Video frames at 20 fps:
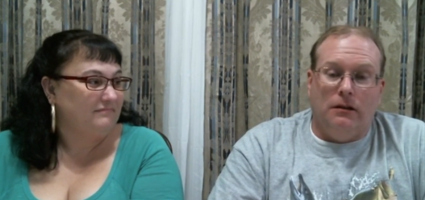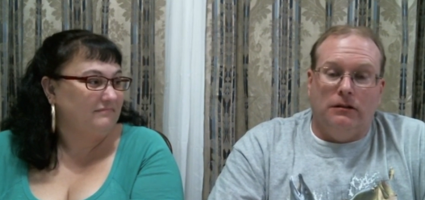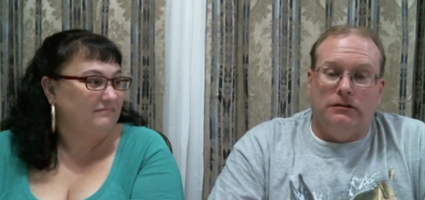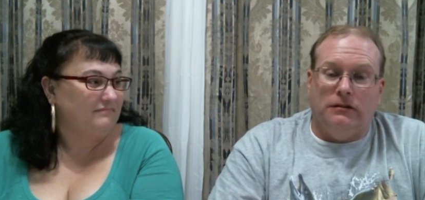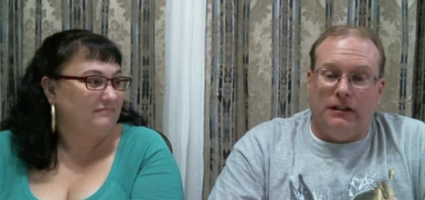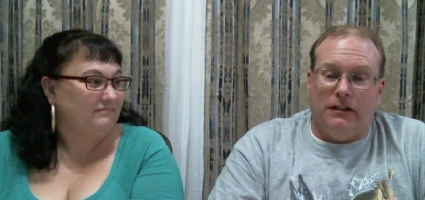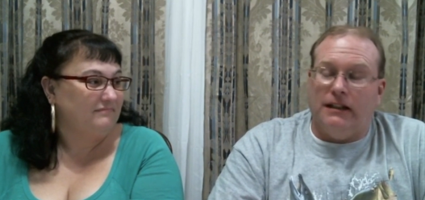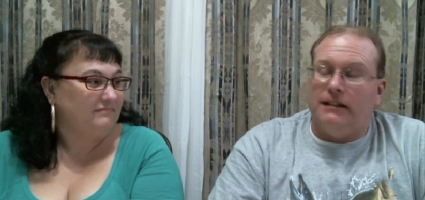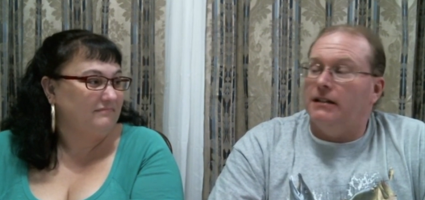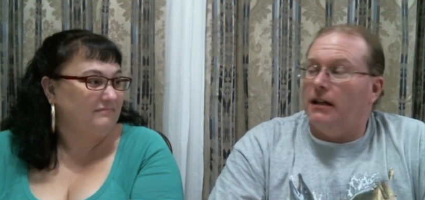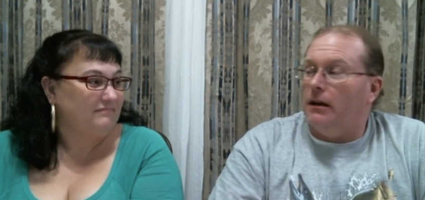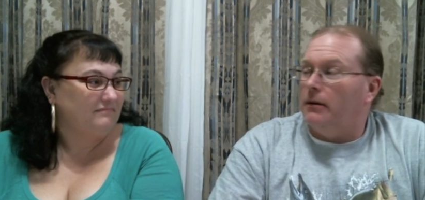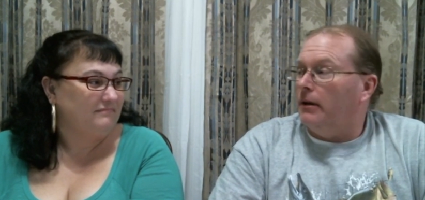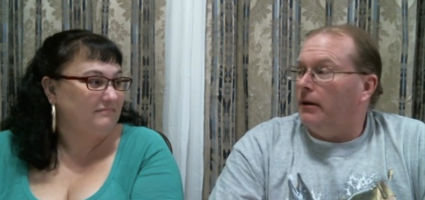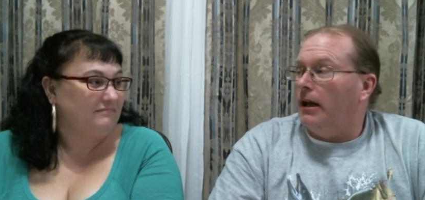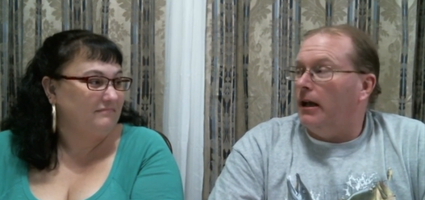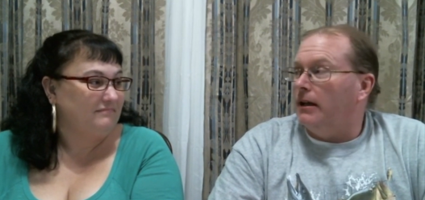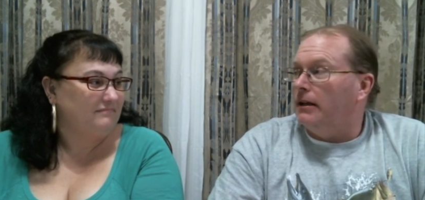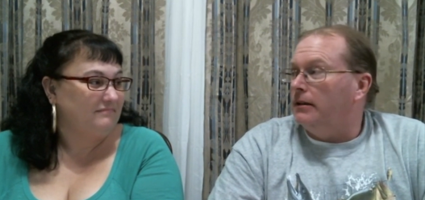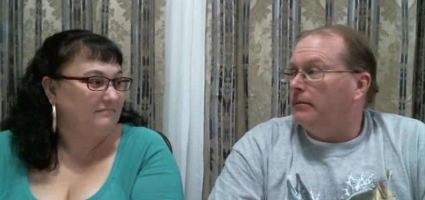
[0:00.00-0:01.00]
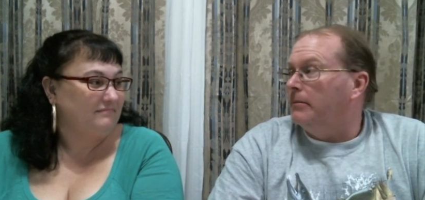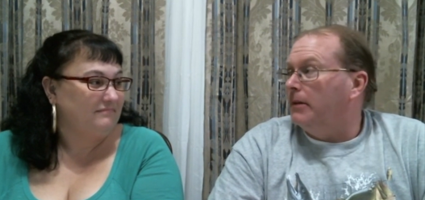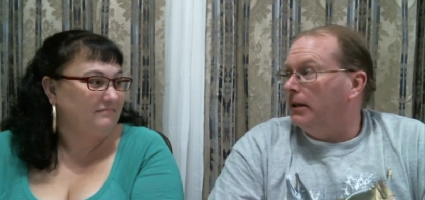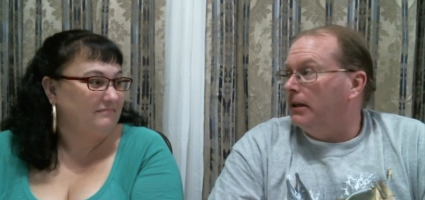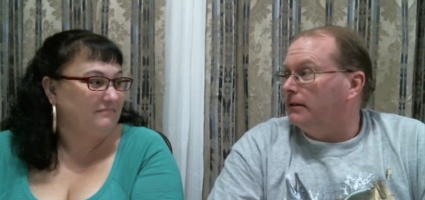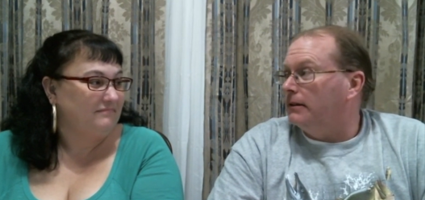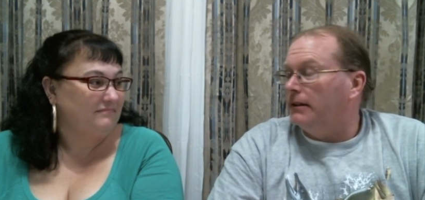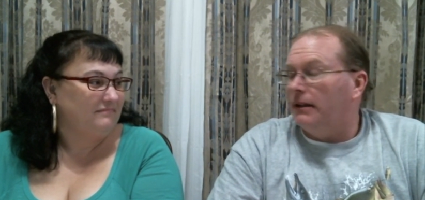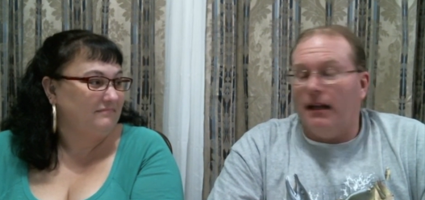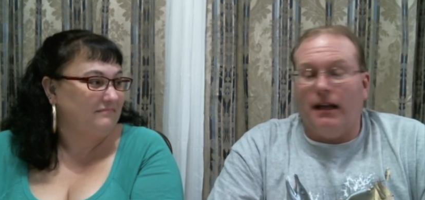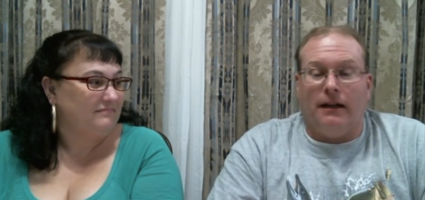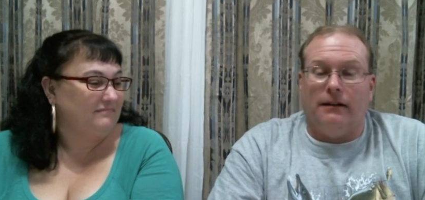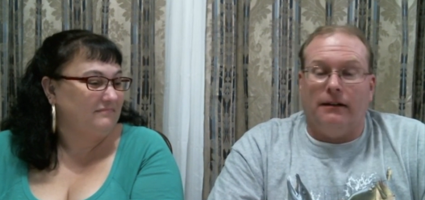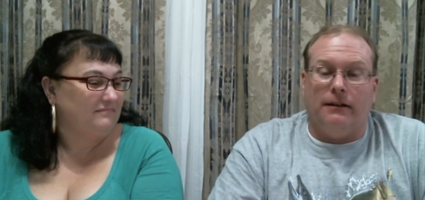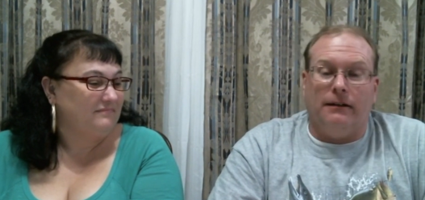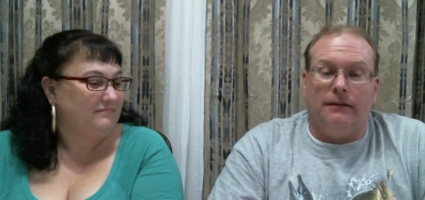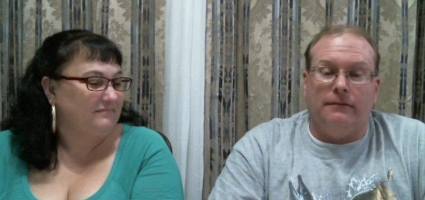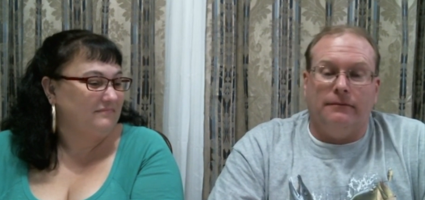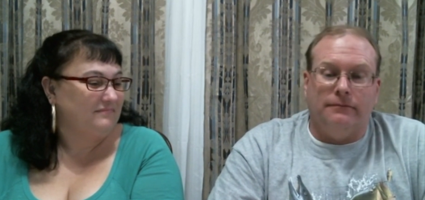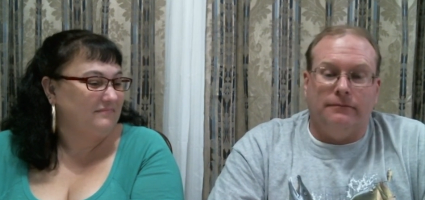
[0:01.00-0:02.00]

Speaker 1: So that's how we got into metal detecting.